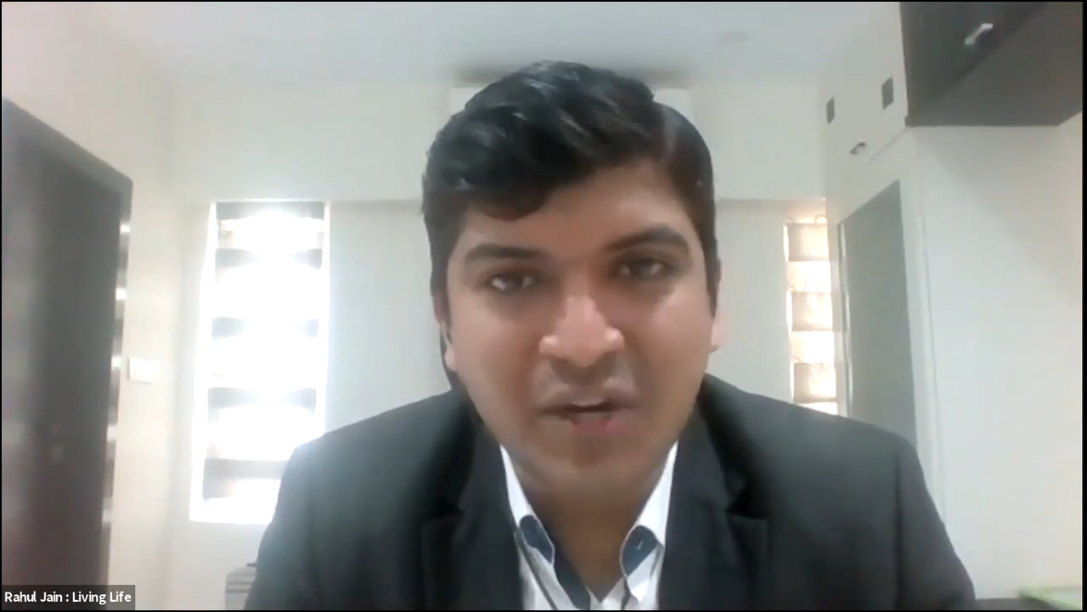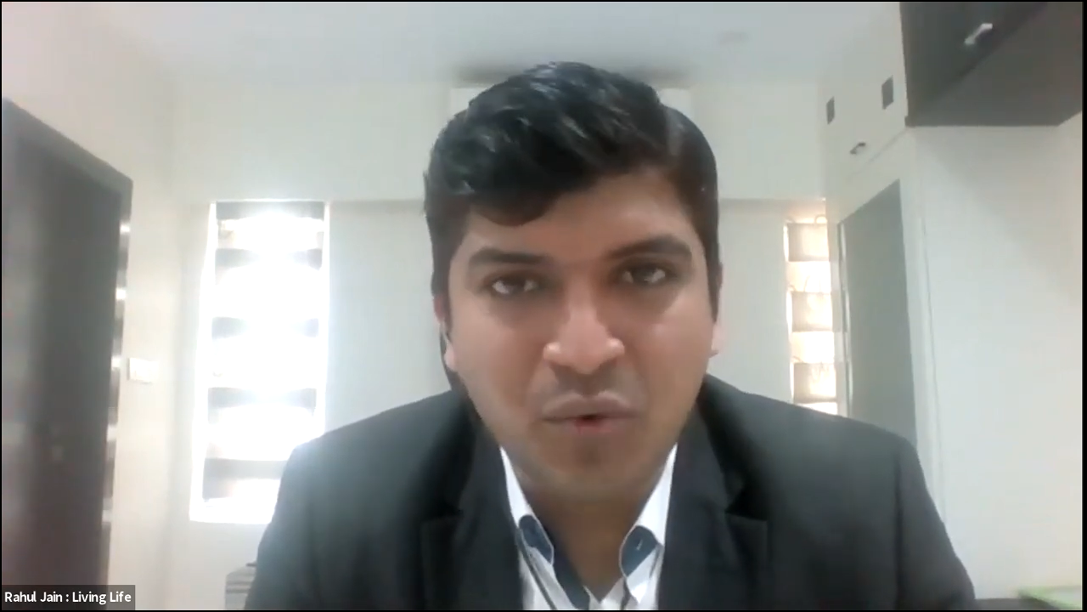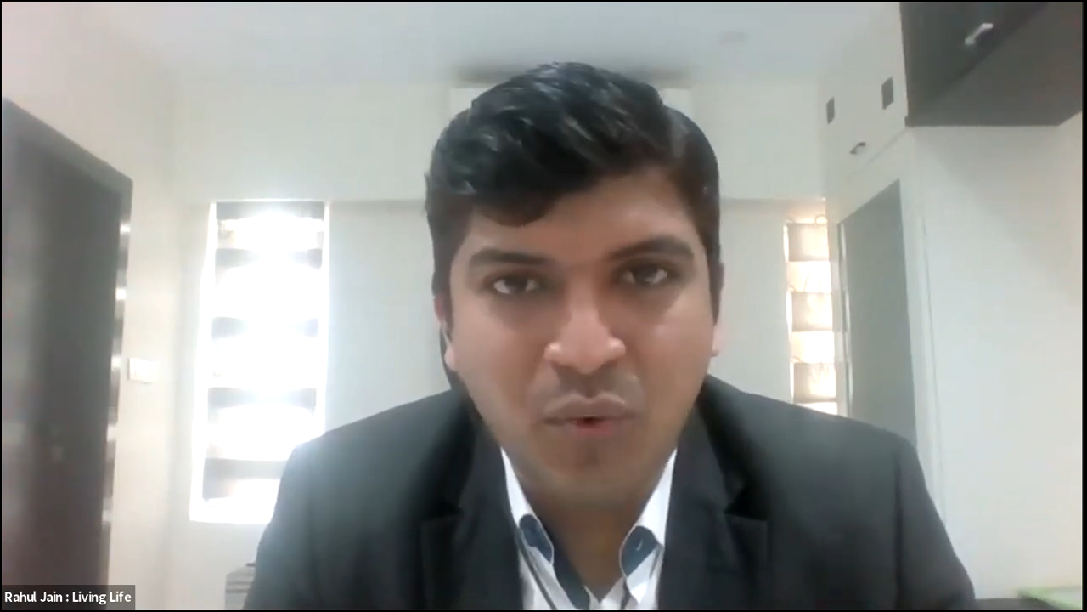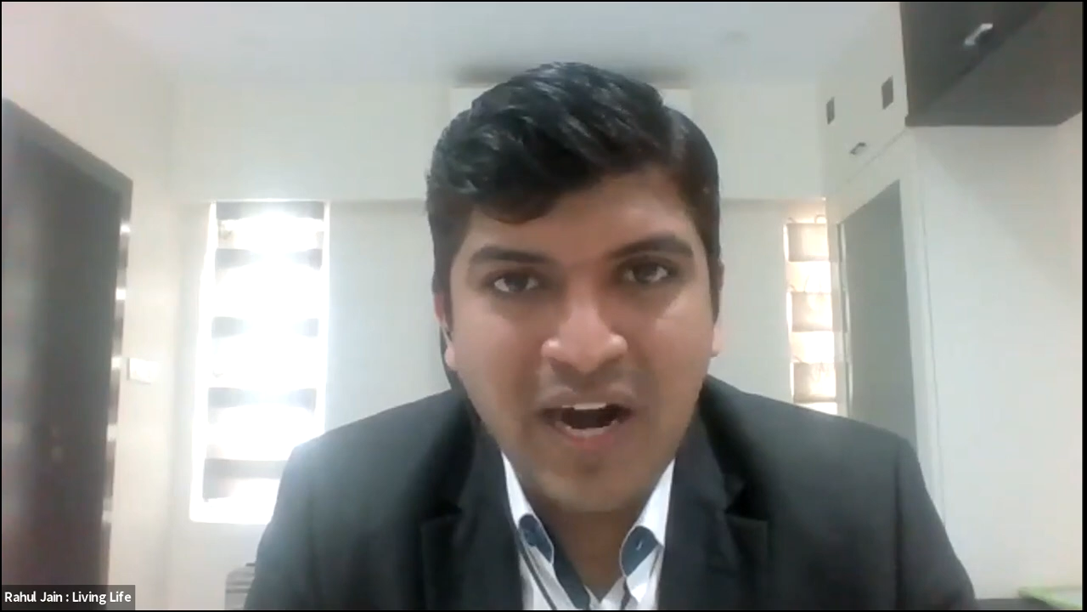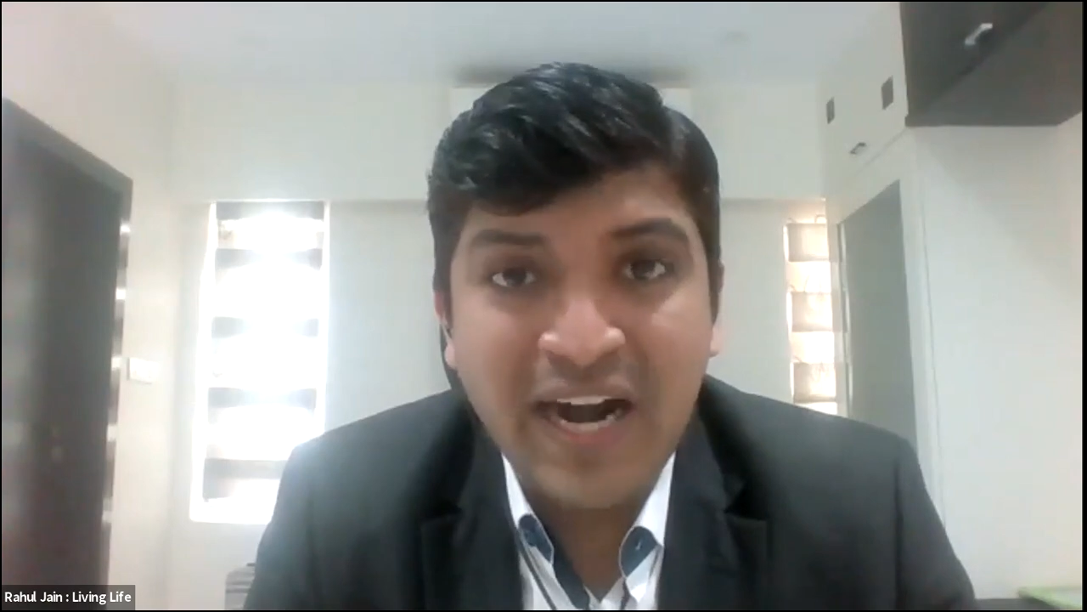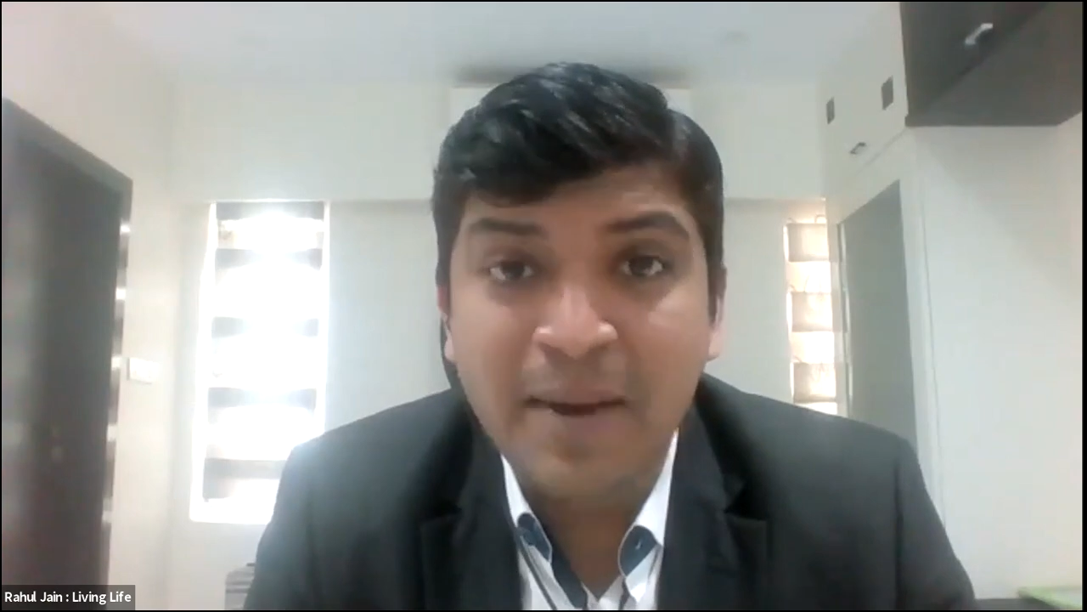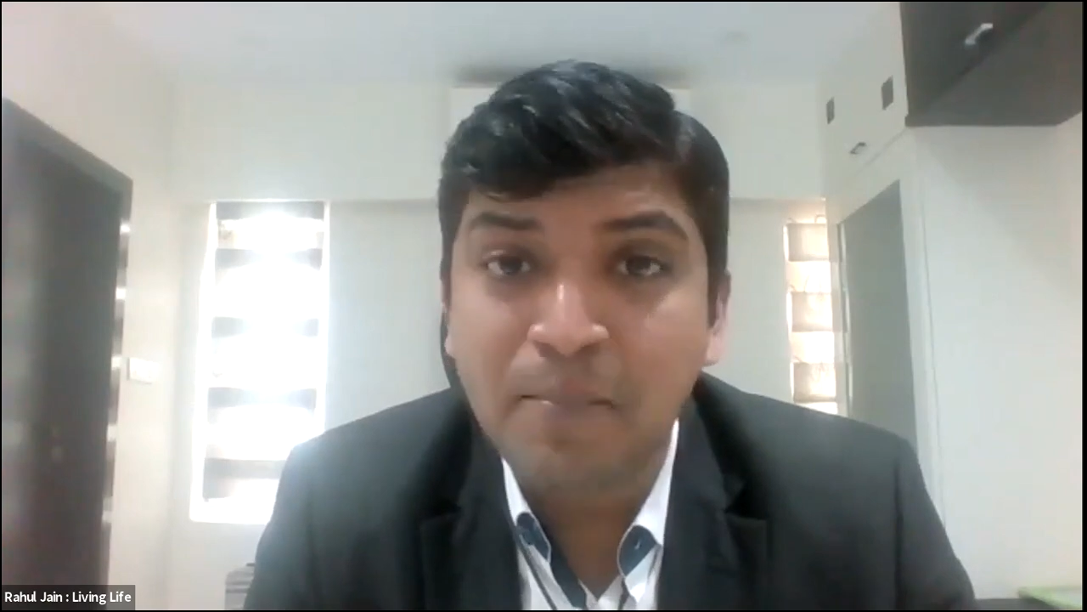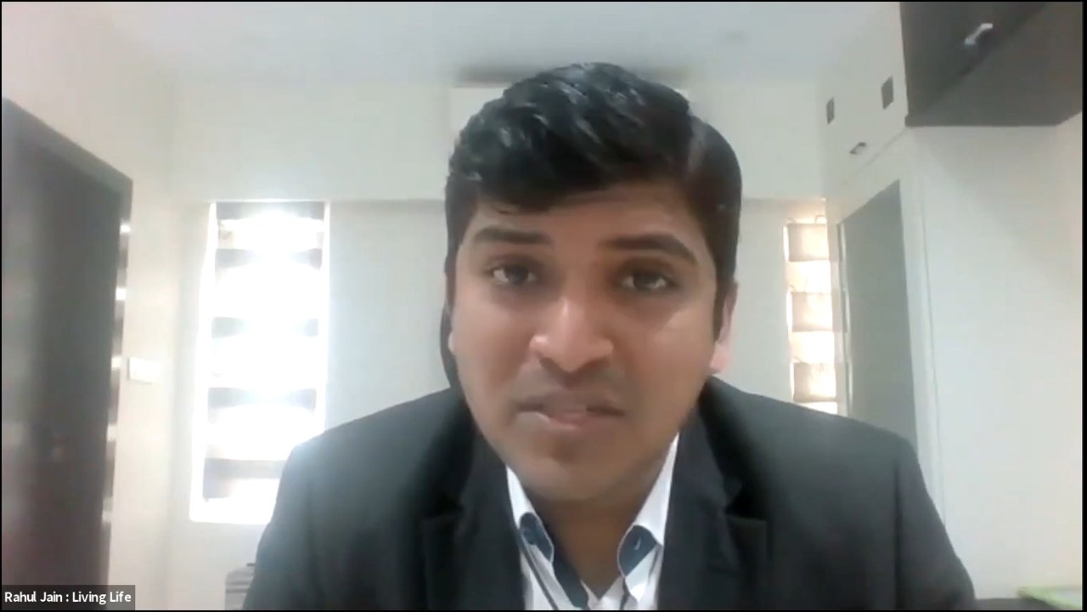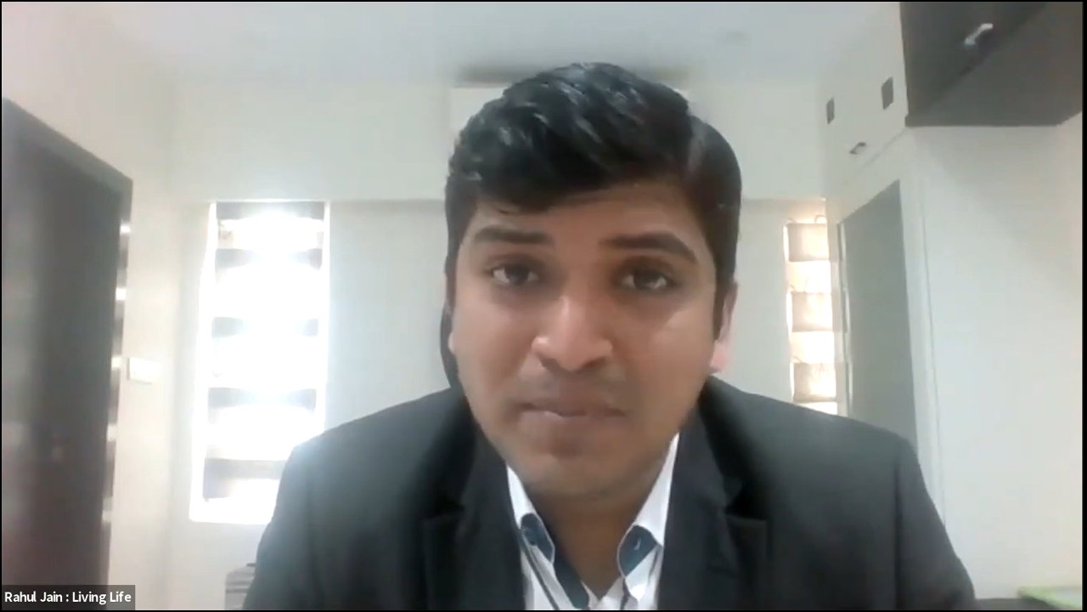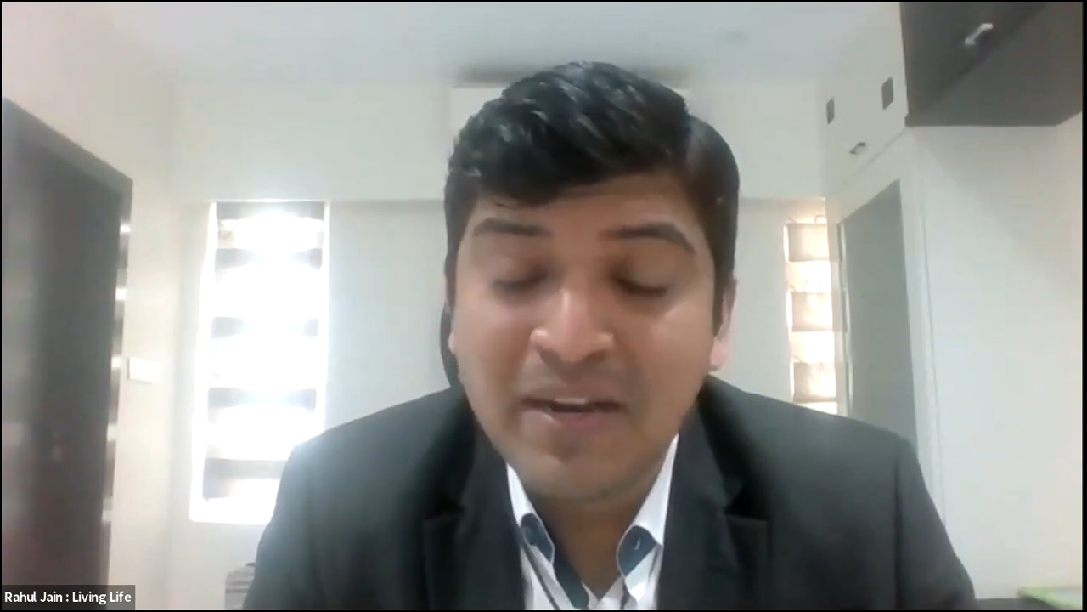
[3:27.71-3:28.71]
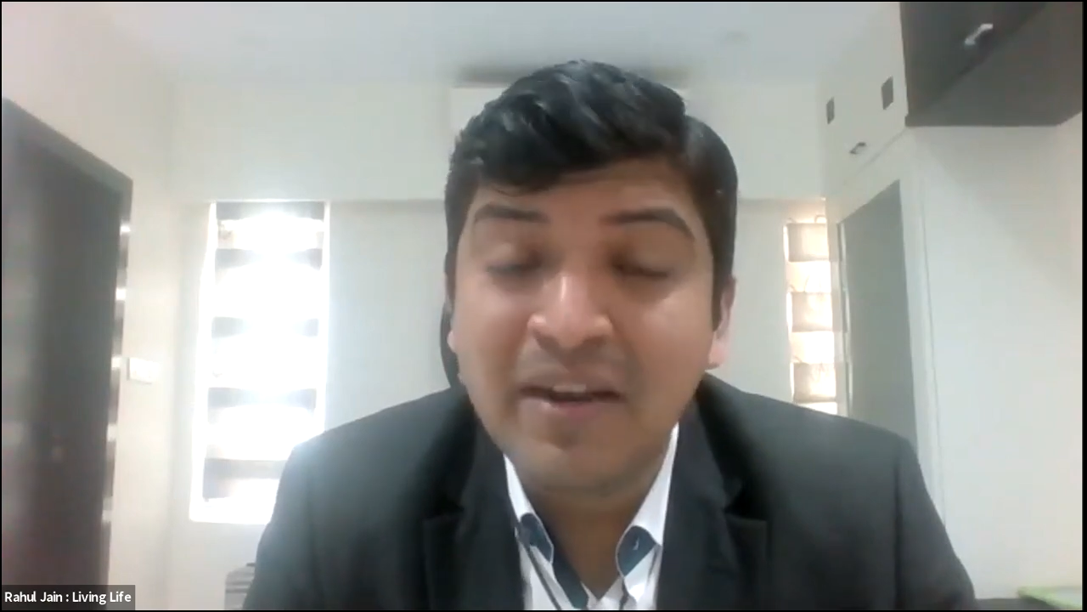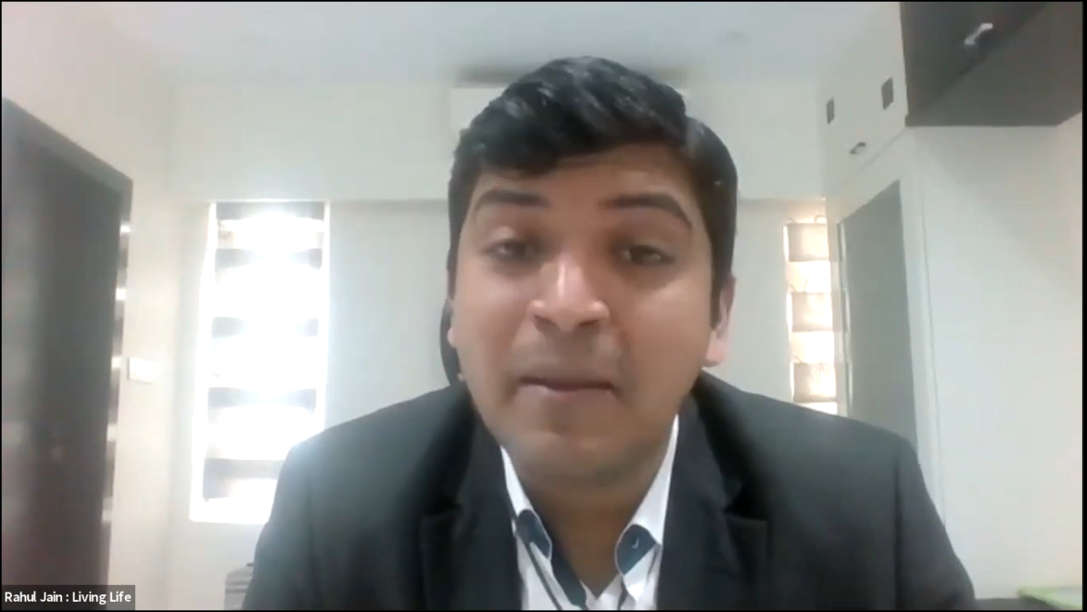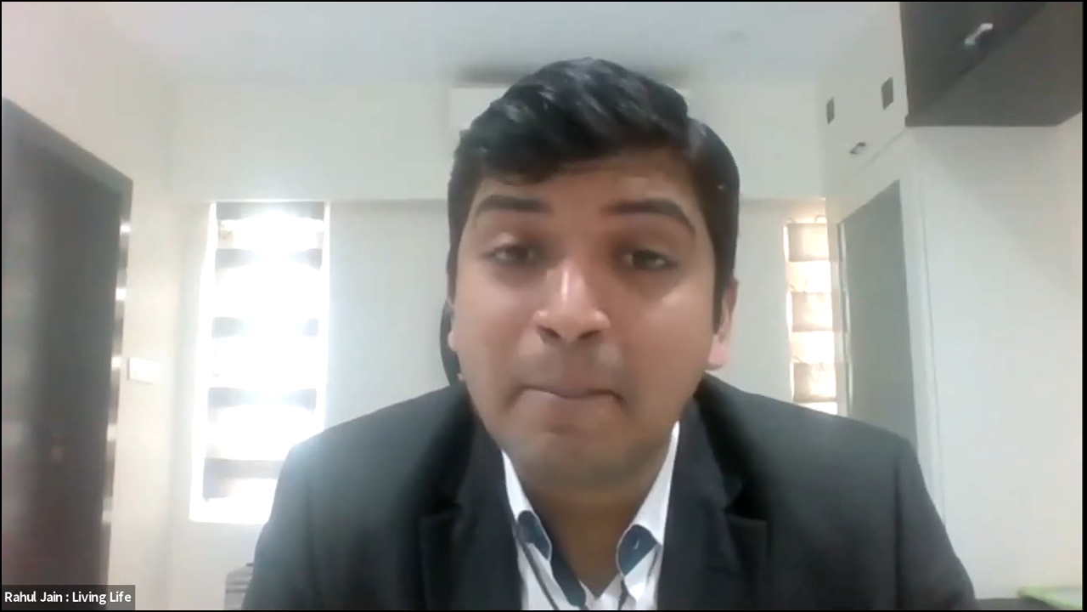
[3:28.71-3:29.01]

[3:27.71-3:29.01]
required and possible